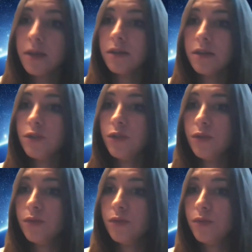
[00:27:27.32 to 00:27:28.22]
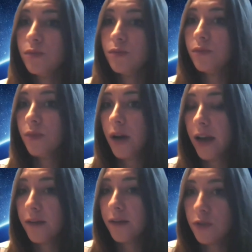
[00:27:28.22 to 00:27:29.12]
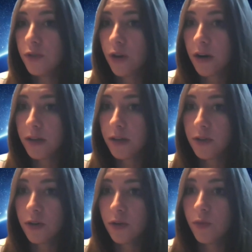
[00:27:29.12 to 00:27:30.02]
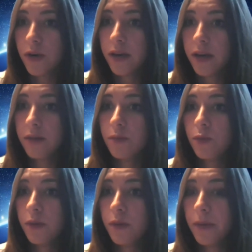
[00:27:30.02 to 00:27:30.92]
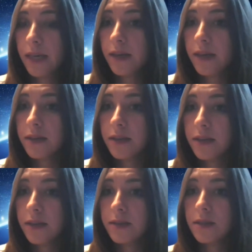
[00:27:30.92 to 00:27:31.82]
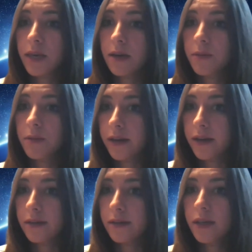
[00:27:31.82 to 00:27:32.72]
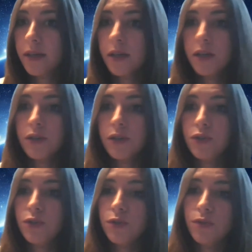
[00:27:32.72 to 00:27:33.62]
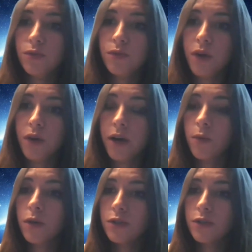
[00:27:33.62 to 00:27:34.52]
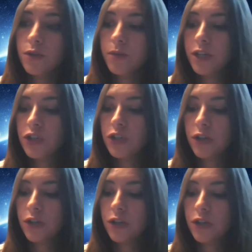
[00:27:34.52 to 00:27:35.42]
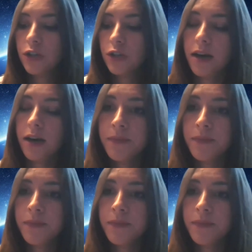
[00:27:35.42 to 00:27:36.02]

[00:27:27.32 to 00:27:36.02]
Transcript: Do I have to talk a certain way with my kids to make a plan? Do I want to make sure that, that